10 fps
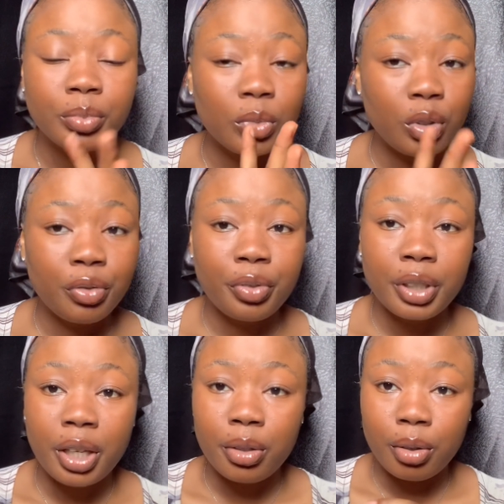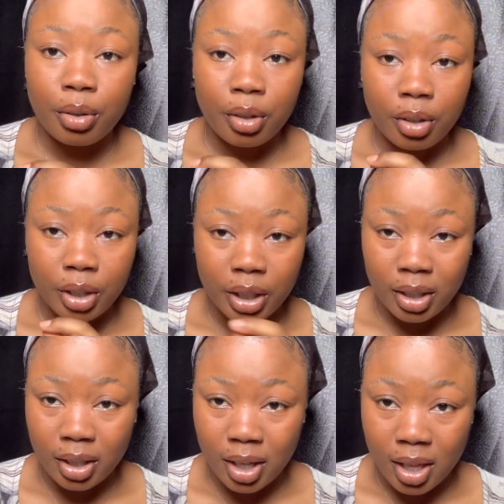Don't forget your
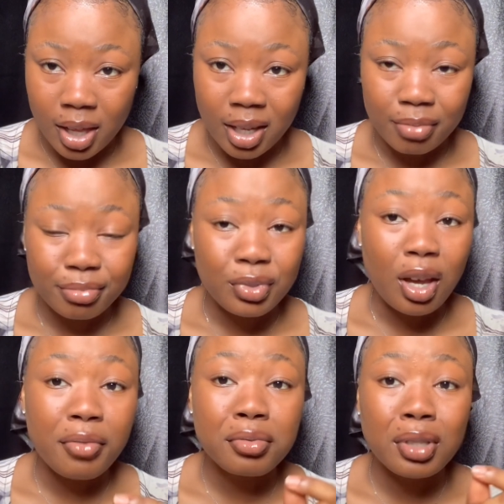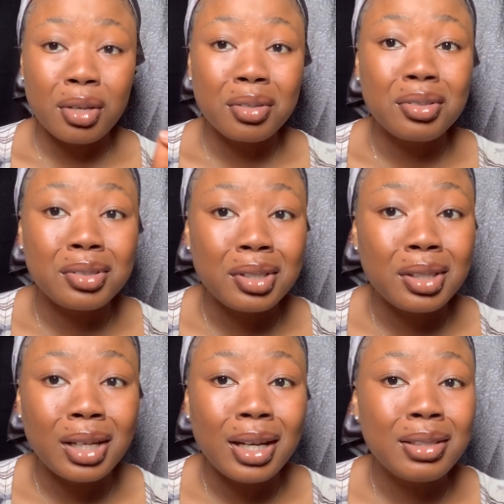inhaler. You have to get your
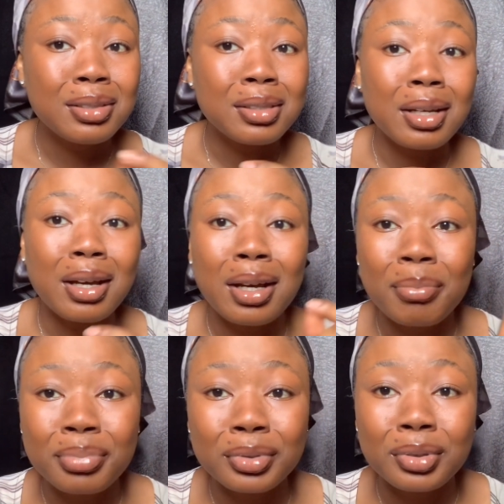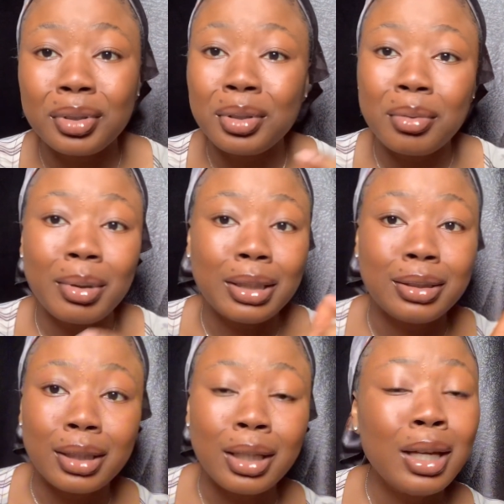inhaler. Anything can happen on our
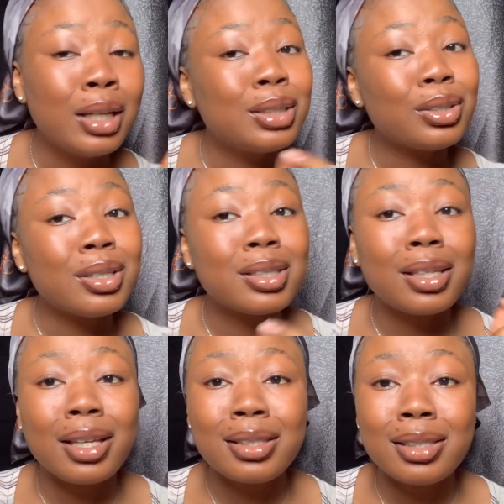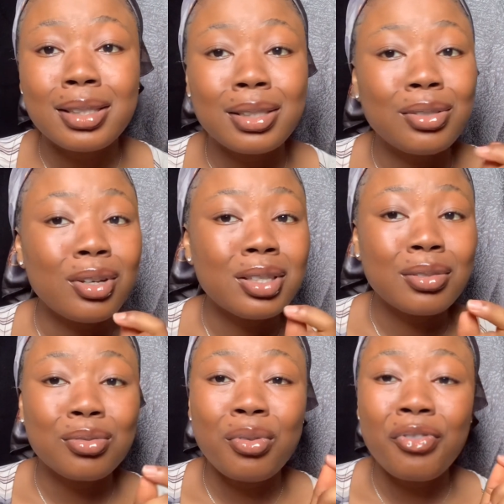day. Just get it.
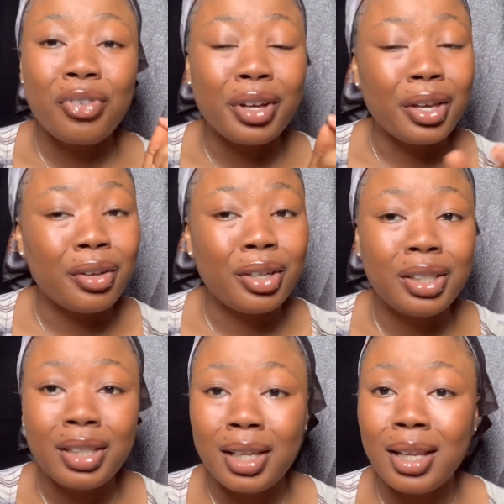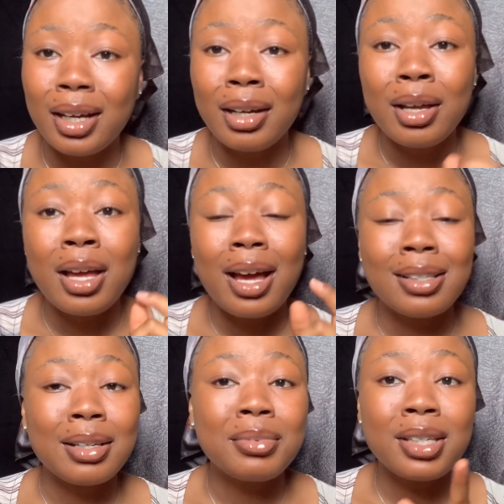Just don't forget your inhaler.
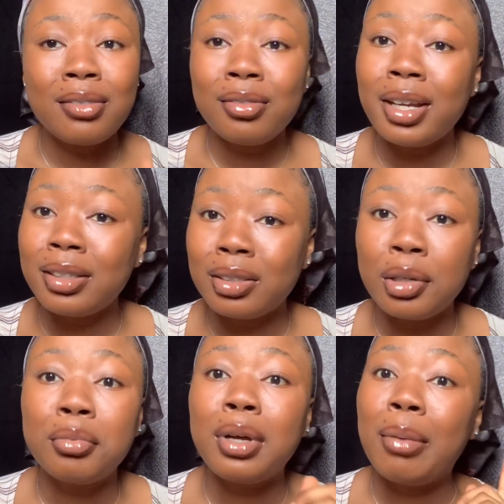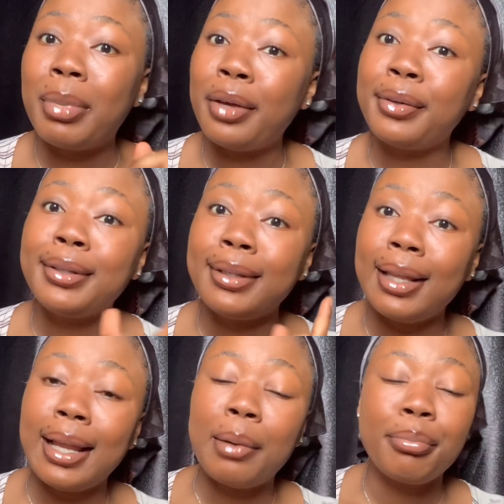As I'm saying right now, go and buy your
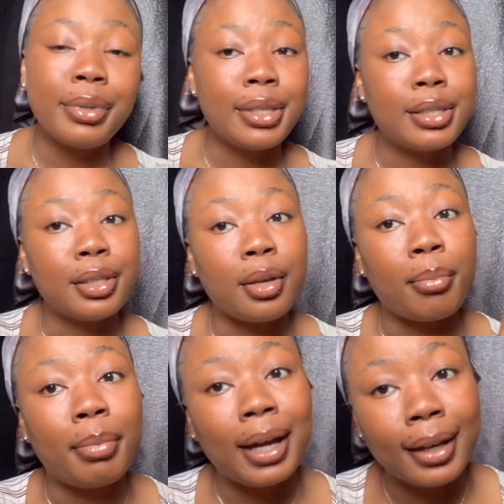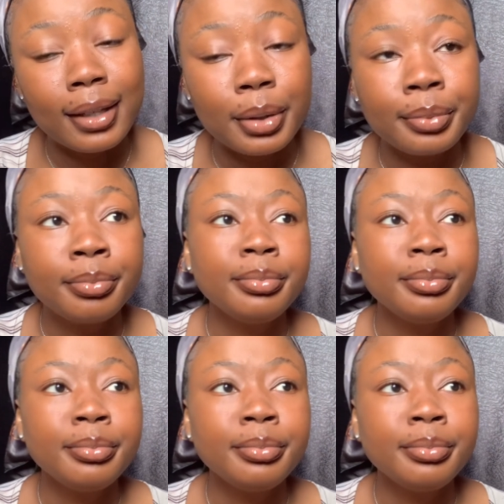inhaler and put it in your bag now.